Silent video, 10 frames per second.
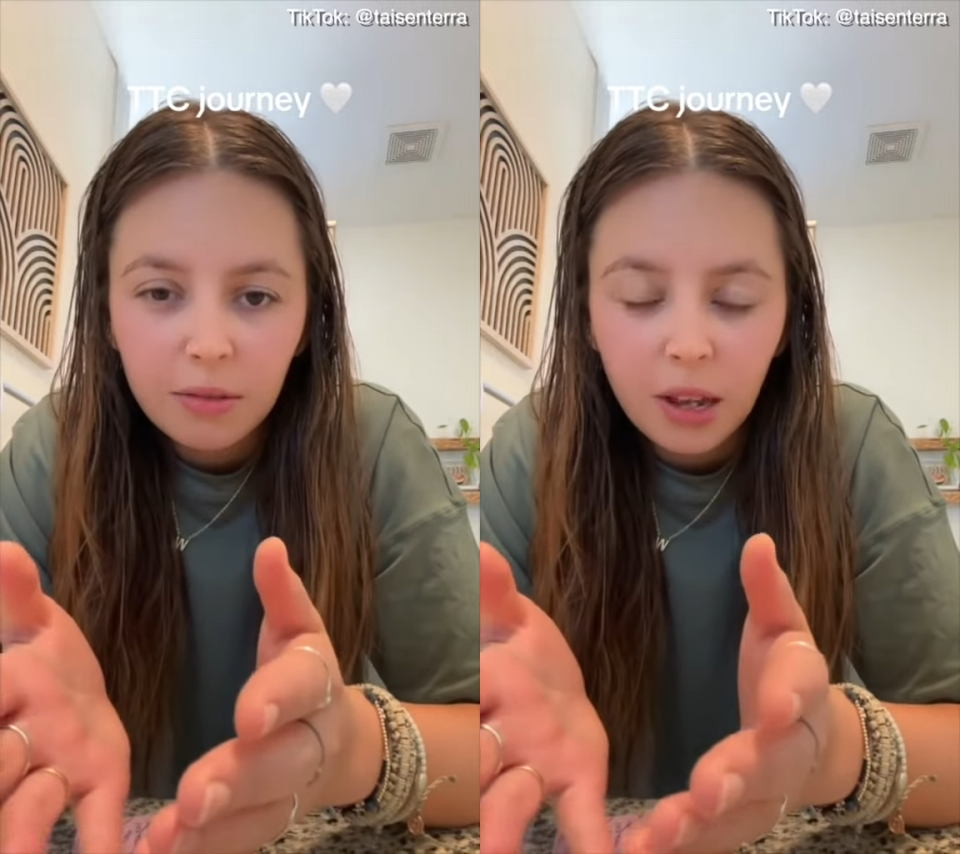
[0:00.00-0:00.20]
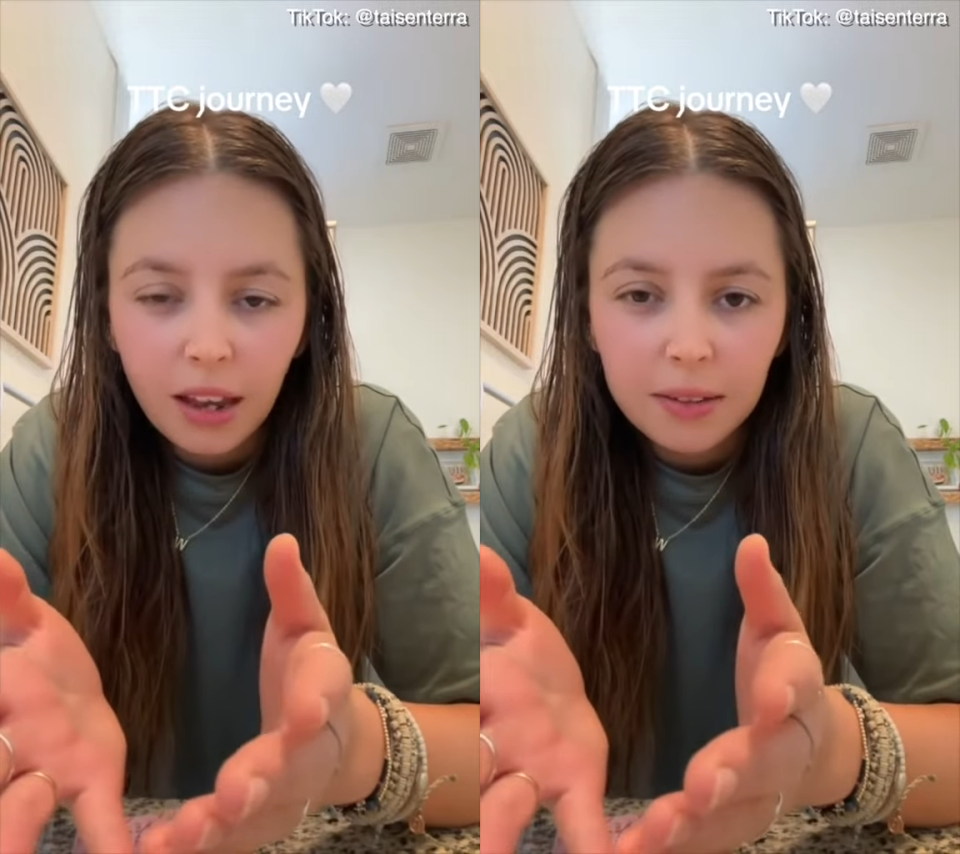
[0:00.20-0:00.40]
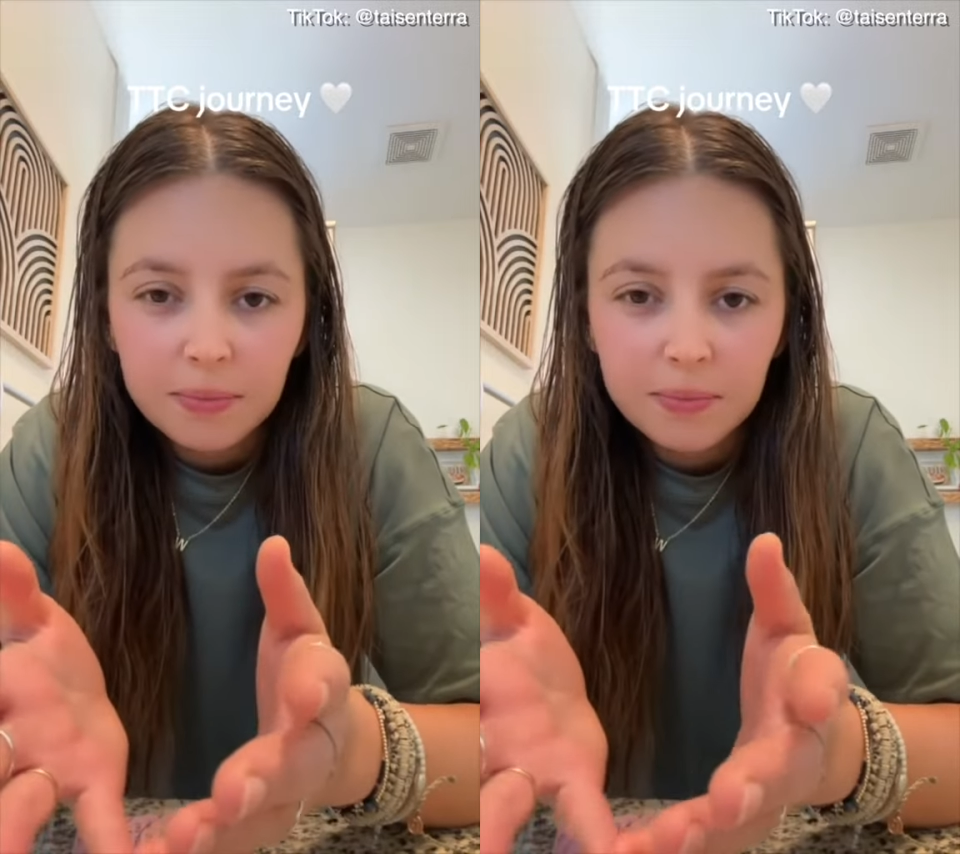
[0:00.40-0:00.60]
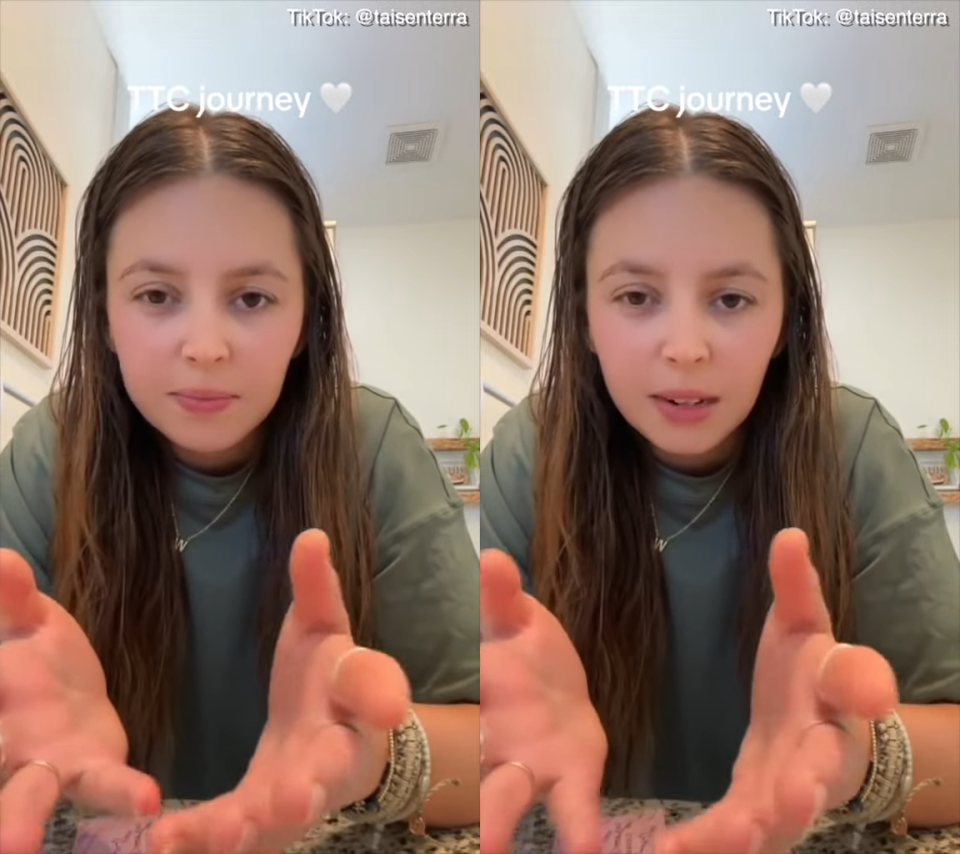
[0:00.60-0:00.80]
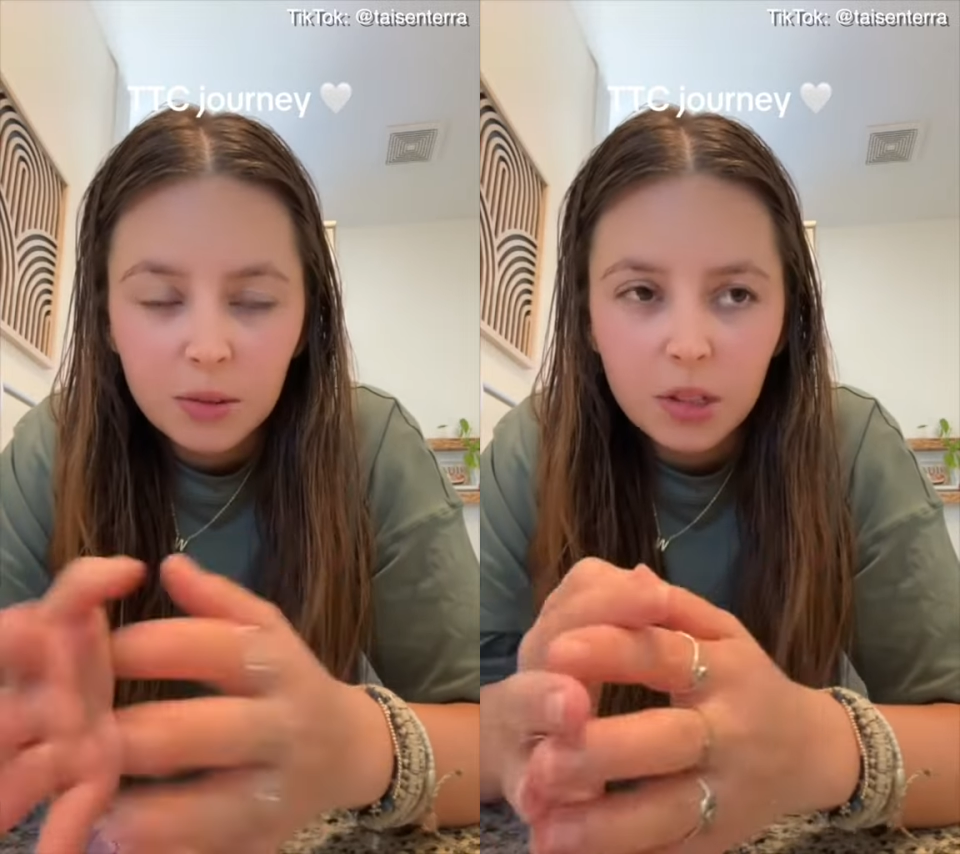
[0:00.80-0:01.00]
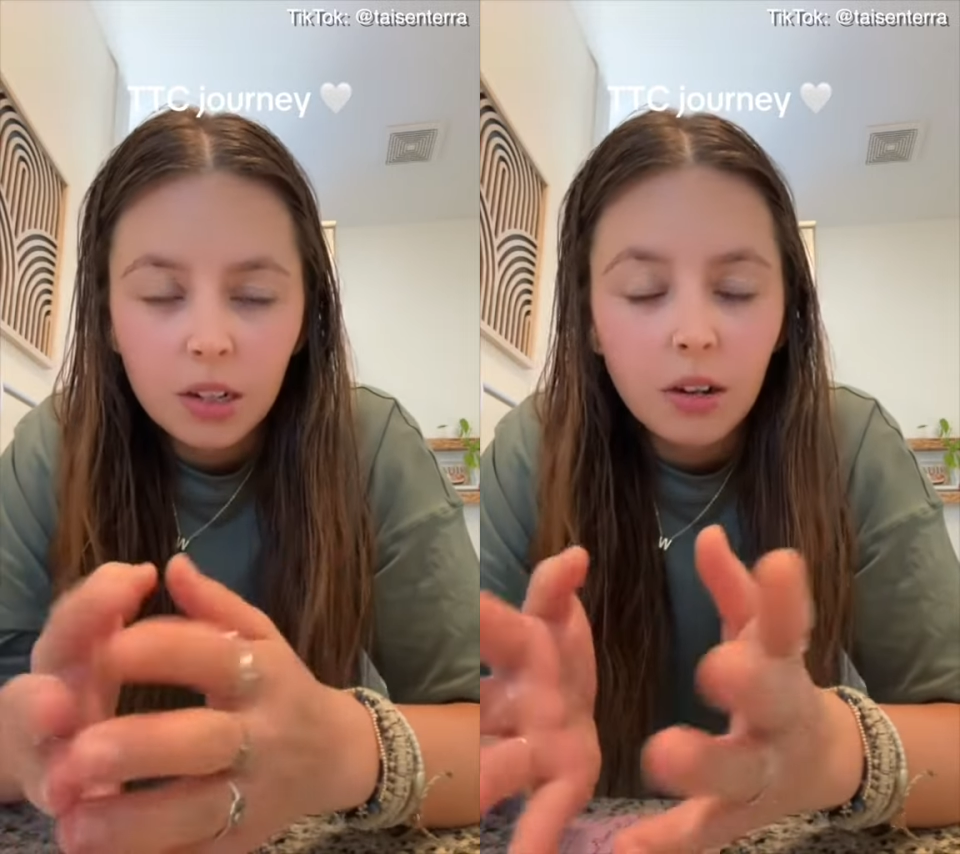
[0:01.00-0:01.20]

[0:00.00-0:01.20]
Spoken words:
Okay. And I was like,